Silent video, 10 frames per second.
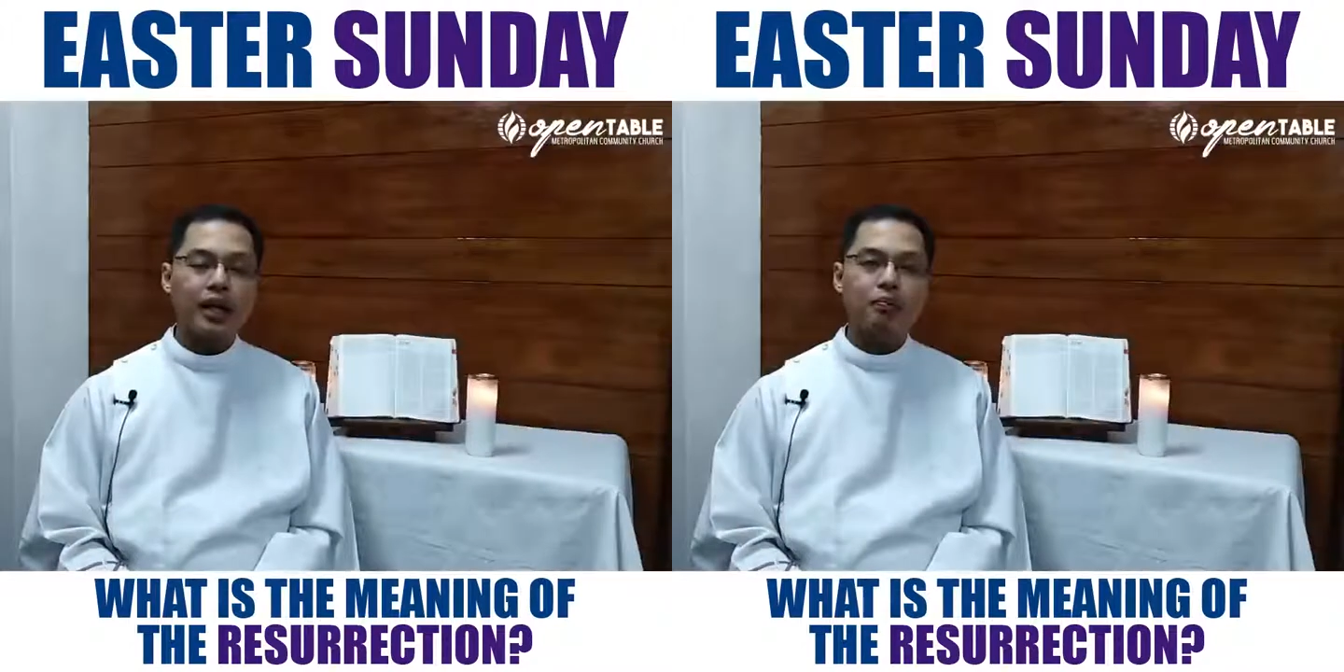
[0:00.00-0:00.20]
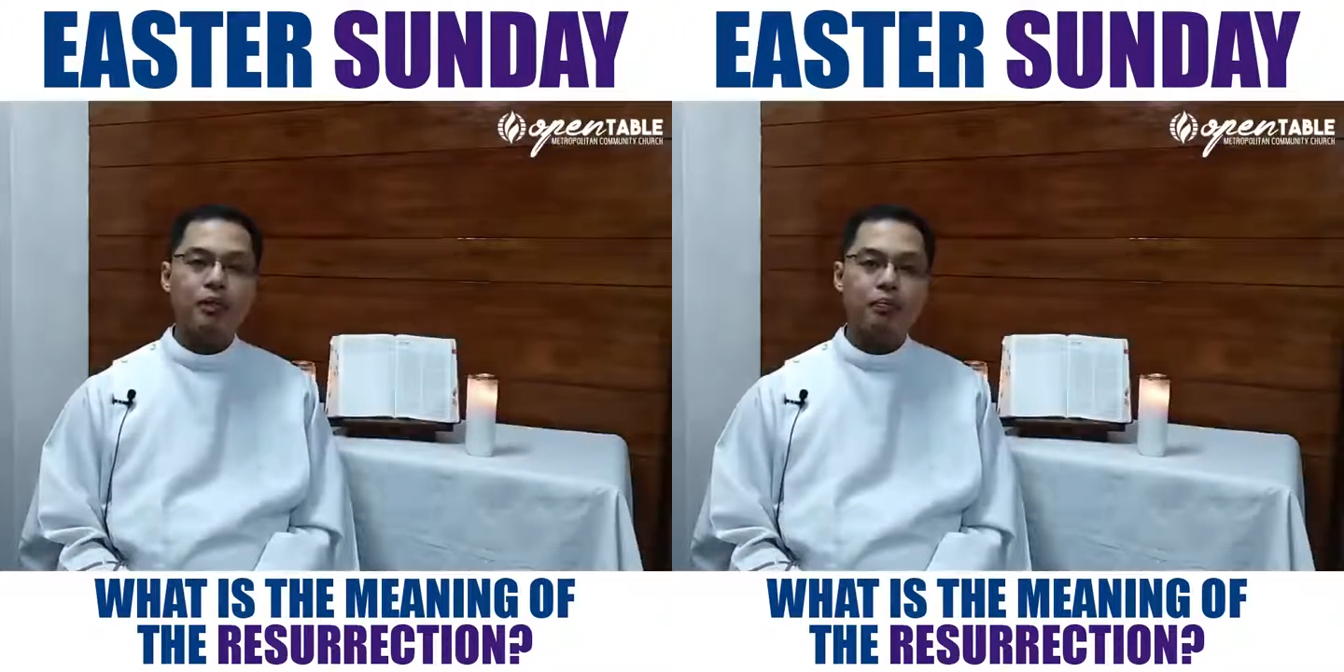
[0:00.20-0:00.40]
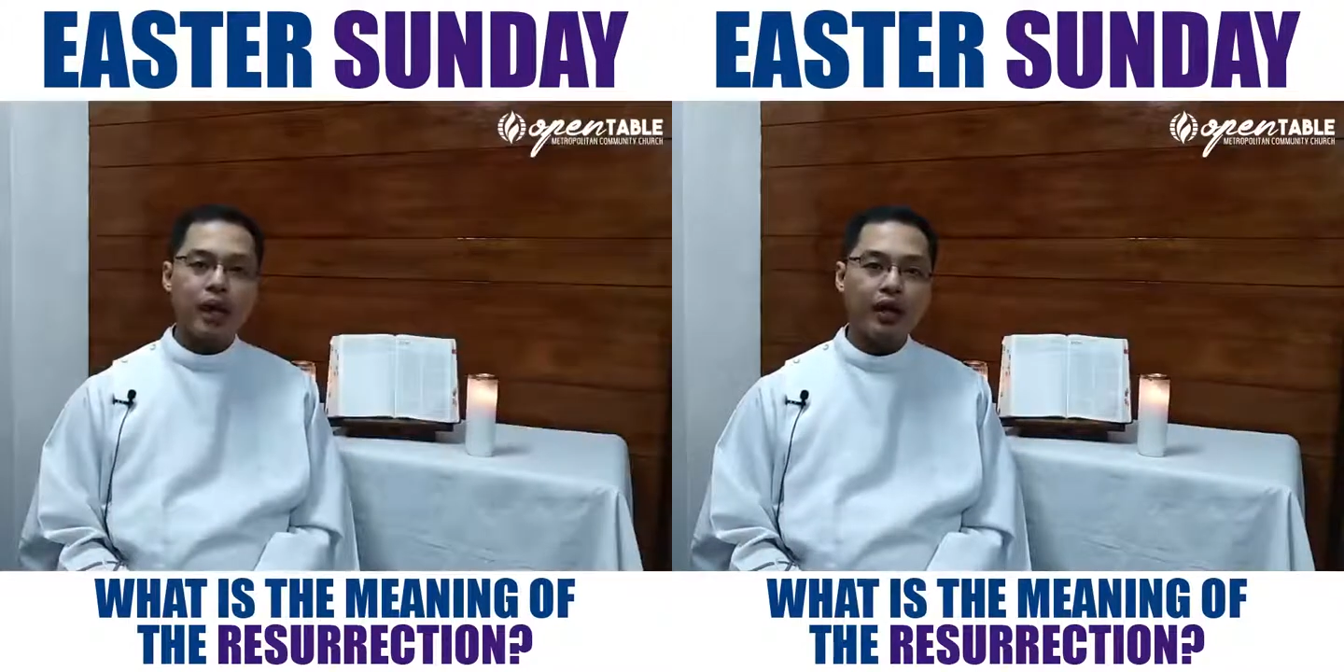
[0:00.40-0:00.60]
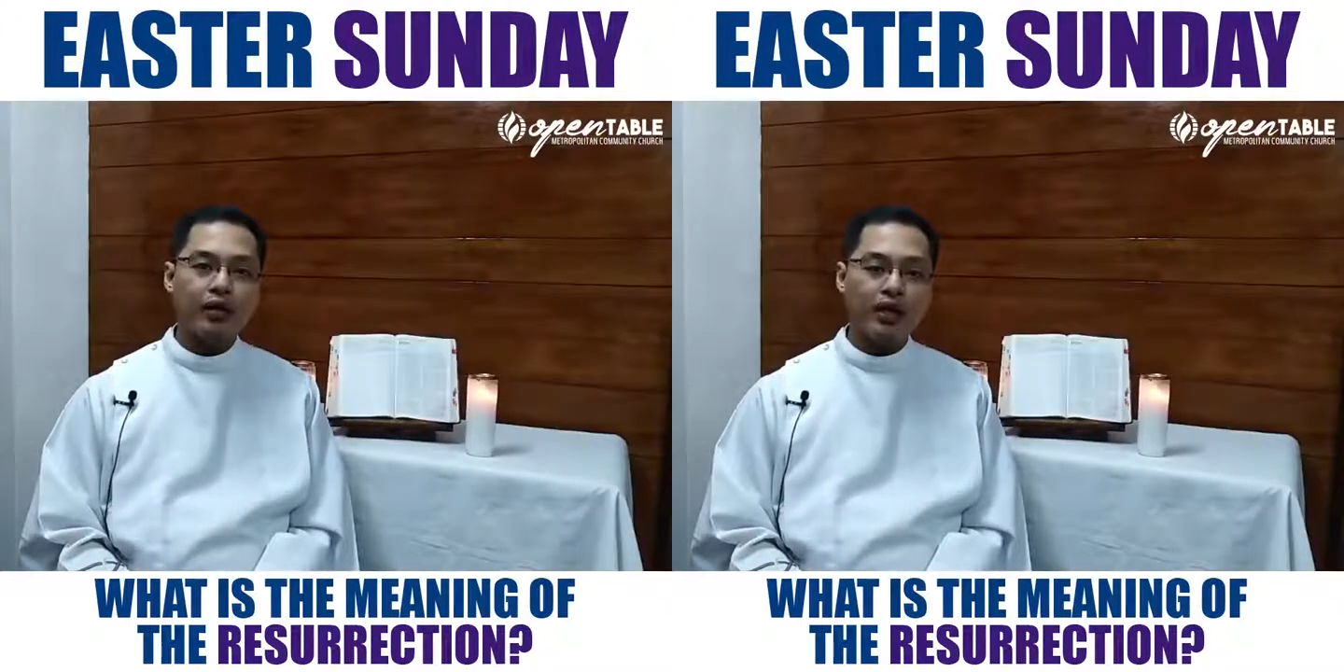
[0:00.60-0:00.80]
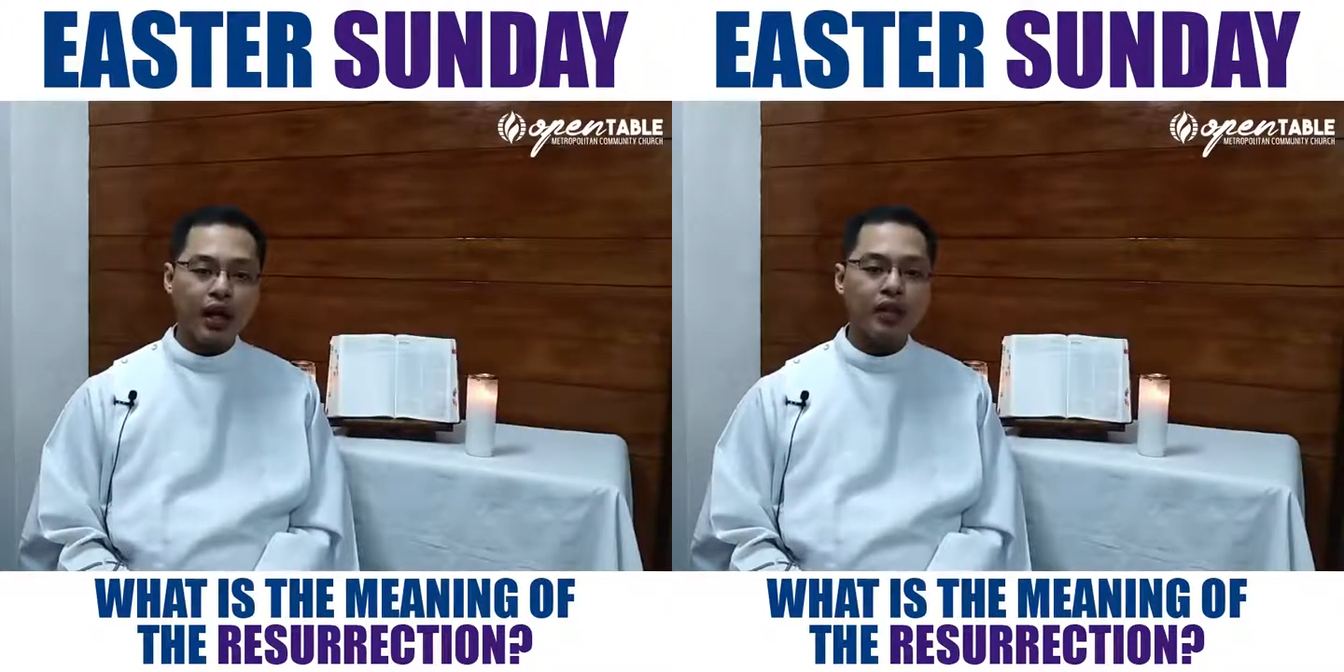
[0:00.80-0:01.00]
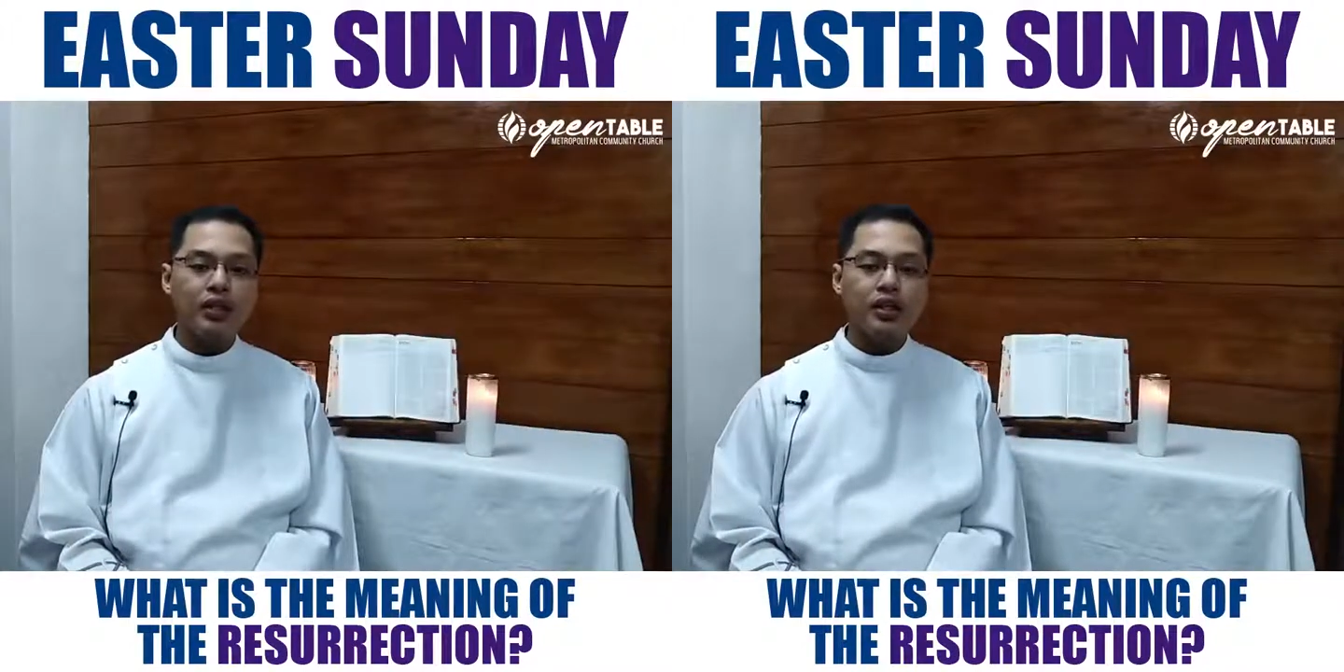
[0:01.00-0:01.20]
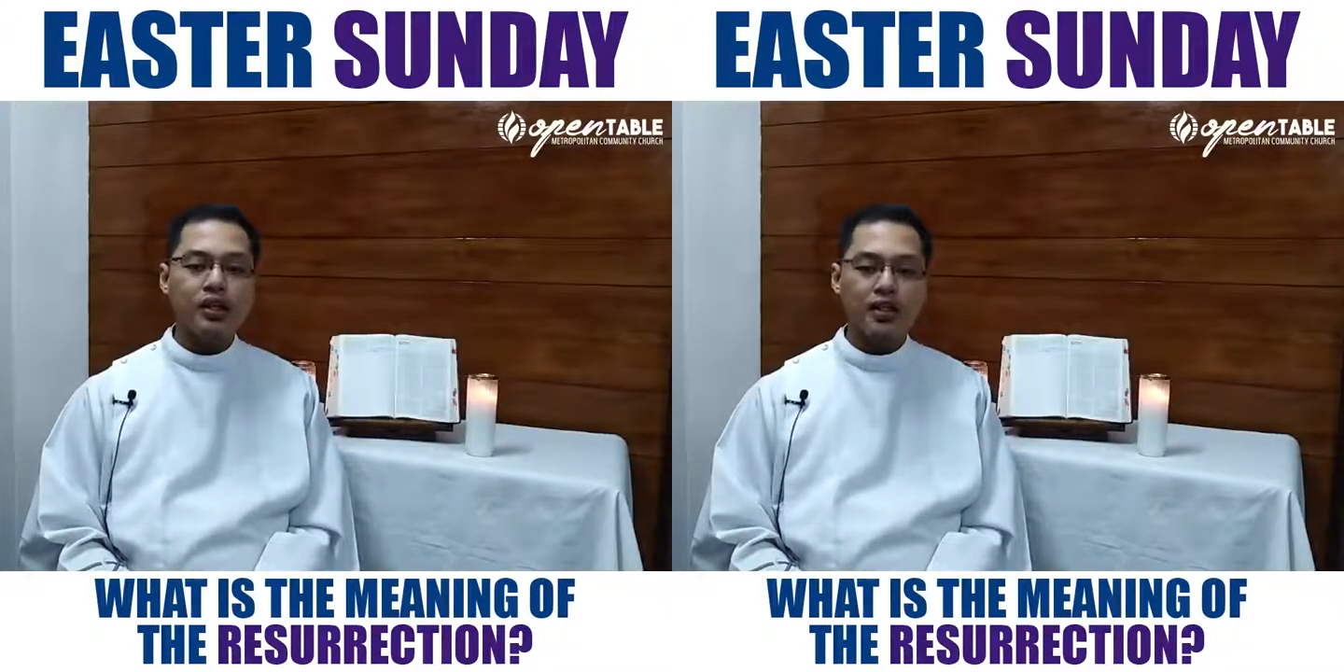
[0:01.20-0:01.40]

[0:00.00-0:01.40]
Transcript: cannot be buried under